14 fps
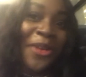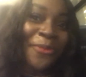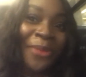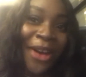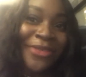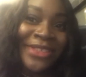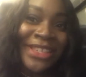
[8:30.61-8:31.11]

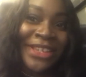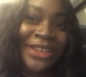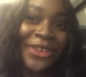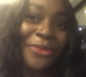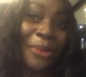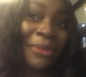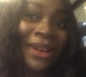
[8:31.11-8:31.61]
but I'll see
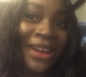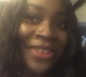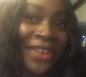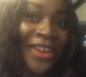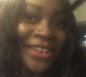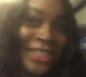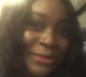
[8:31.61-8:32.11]
you when we're at the
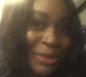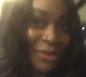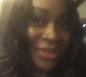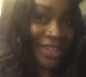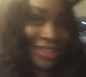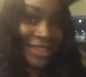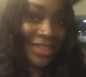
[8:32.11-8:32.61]
Hearst
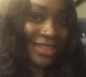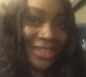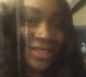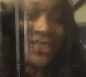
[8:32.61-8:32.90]
buildings.